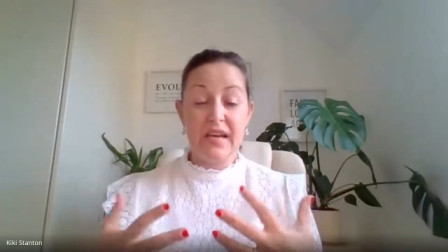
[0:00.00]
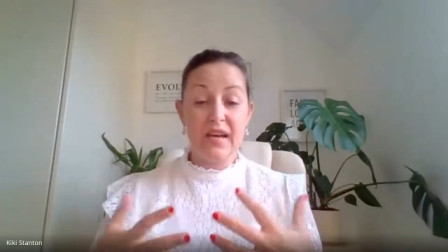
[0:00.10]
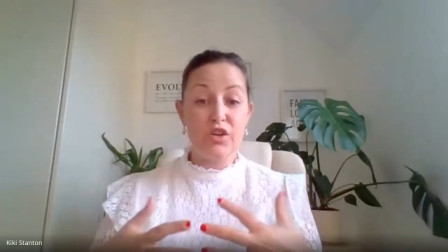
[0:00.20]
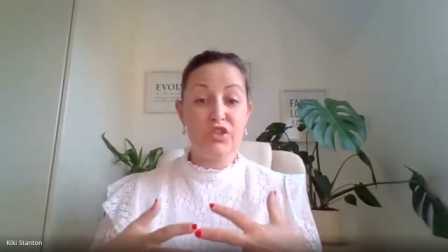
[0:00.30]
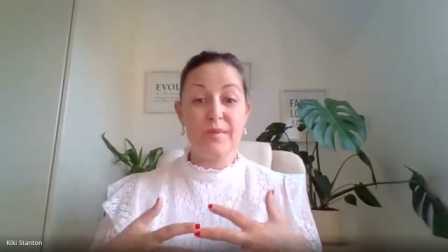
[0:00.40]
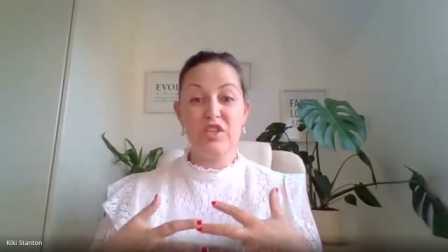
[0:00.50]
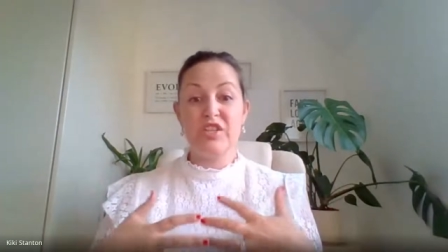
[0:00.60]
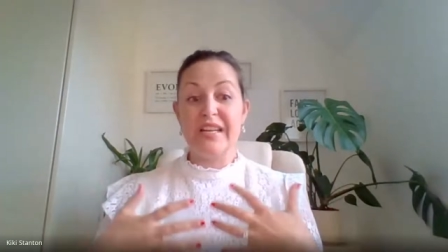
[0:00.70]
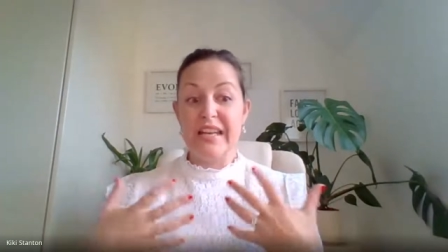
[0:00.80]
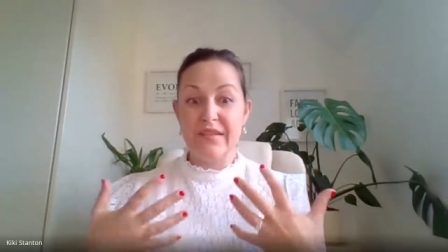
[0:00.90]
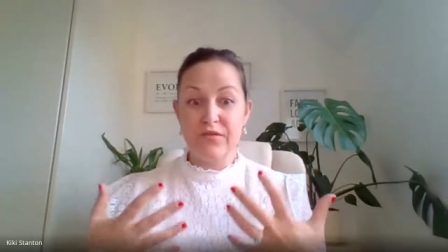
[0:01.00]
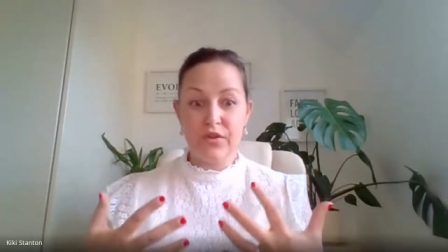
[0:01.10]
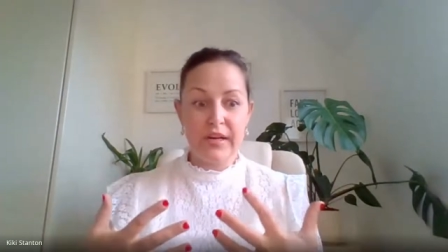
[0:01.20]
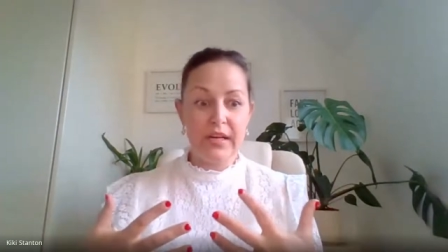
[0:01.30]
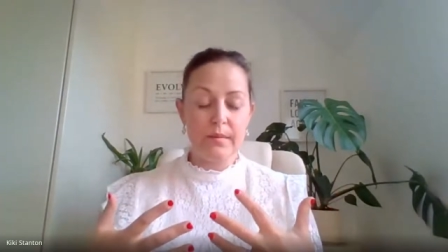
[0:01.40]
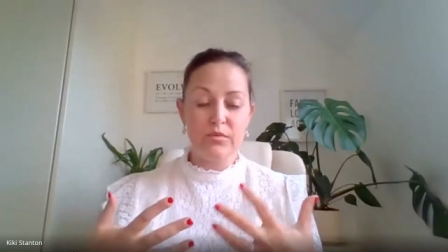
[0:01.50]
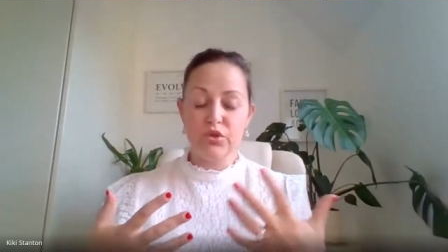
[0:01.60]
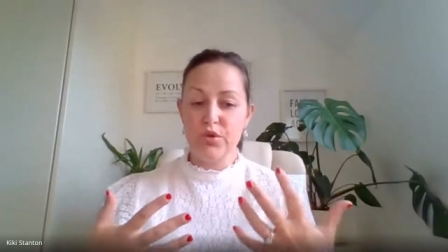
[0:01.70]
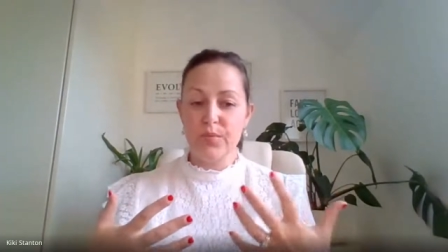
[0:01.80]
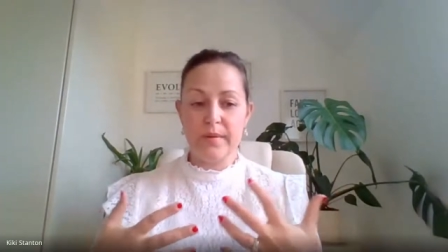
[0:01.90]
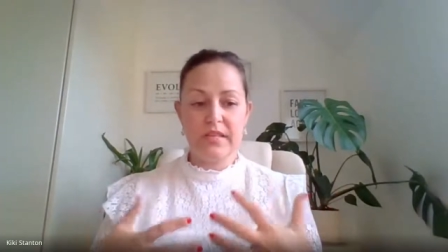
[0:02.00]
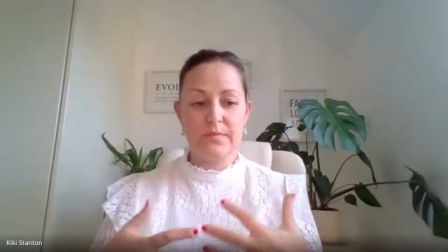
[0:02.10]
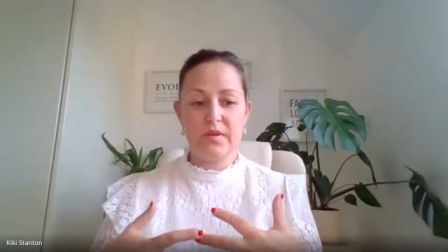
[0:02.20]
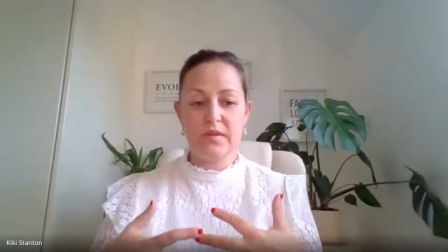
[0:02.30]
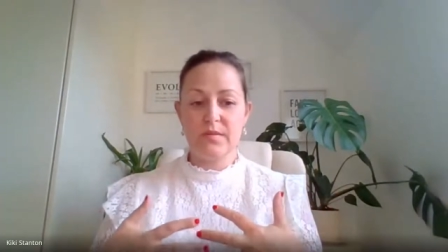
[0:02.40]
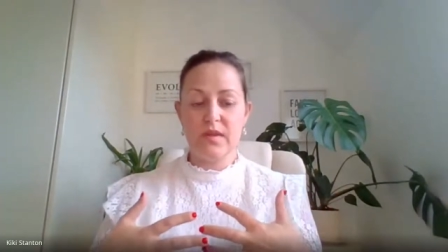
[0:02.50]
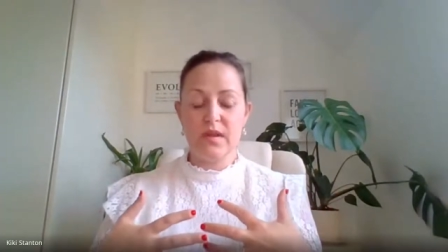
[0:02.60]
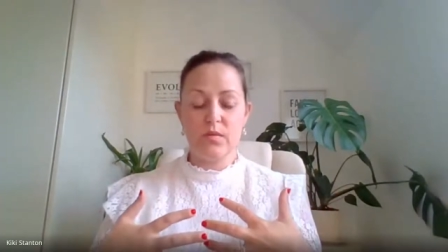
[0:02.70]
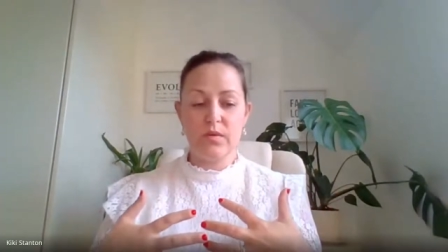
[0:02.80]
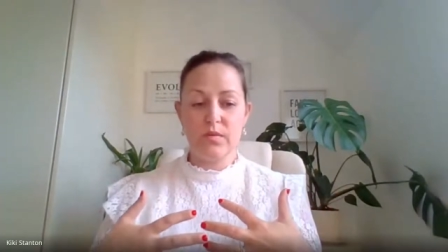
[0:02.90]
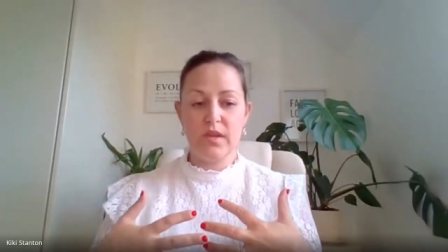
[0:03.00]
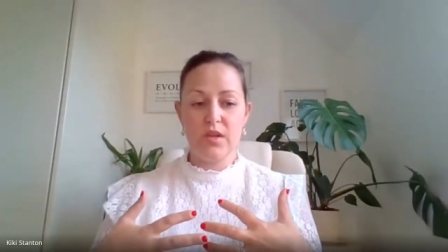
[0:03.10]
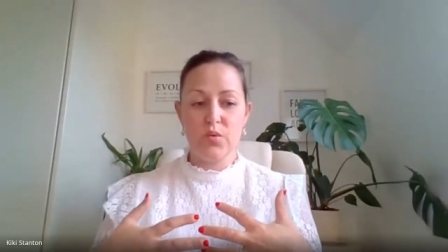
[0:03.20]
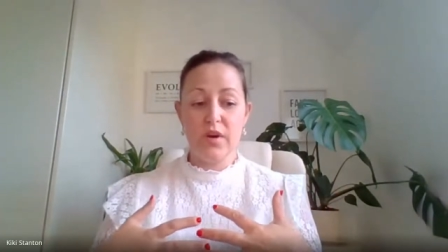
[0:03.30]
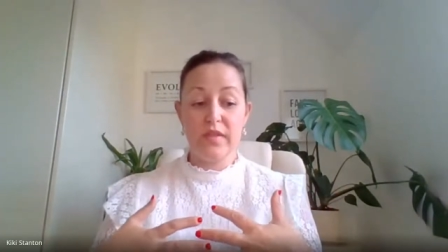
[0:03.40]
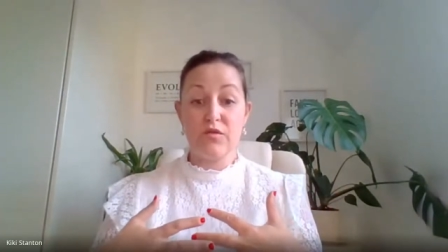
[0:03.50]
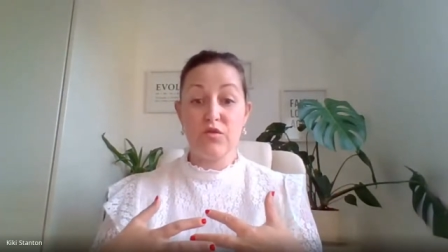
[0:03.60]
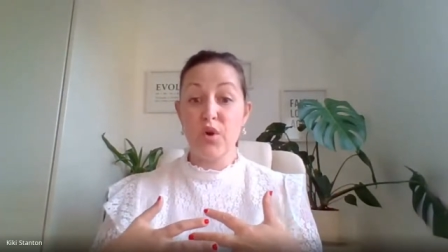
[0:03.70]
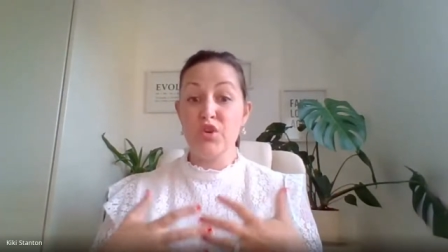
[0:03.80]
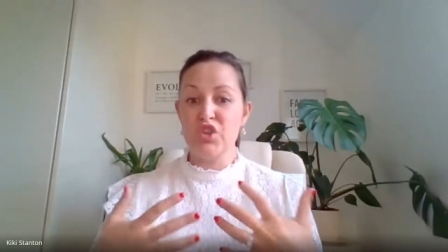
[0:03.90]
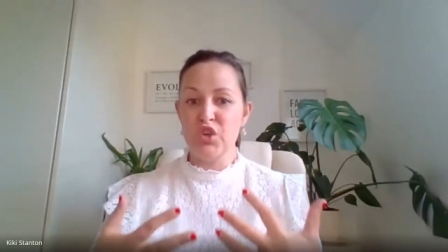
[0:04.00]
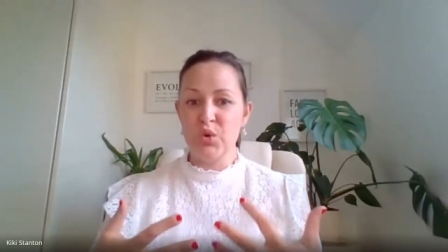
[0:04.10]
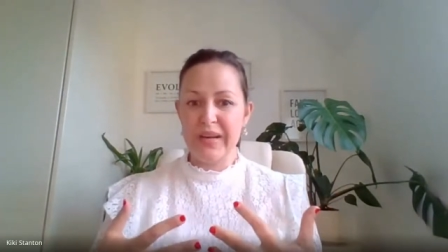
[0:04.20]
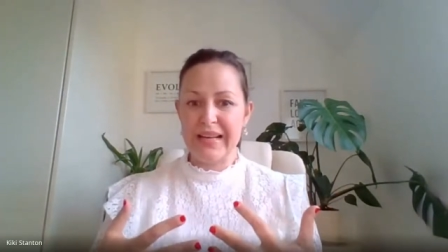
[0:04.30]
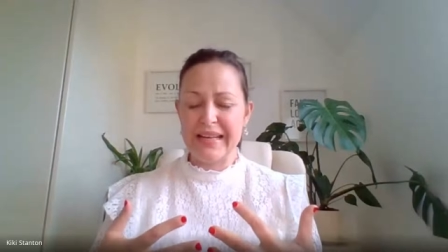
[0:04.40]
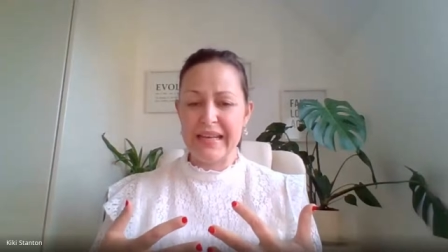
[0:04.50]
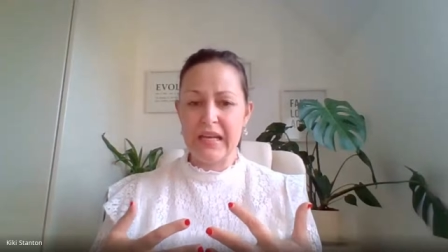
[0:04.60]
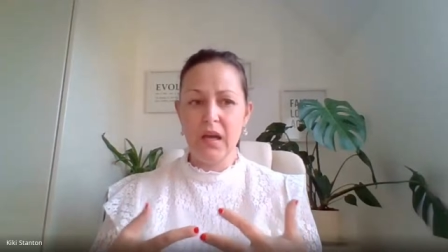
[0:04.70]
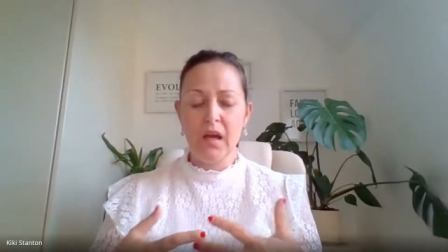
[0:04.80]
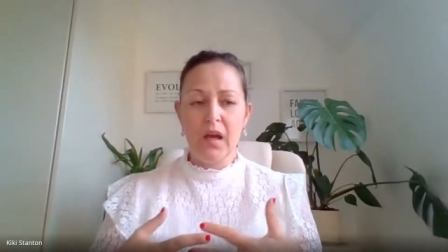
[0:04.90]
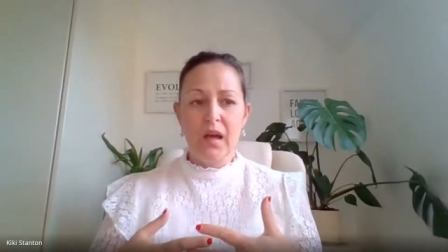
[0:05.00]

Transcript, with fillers: They are so much delivering. I'm sure you probably experience this within your work. They've grown too quickly.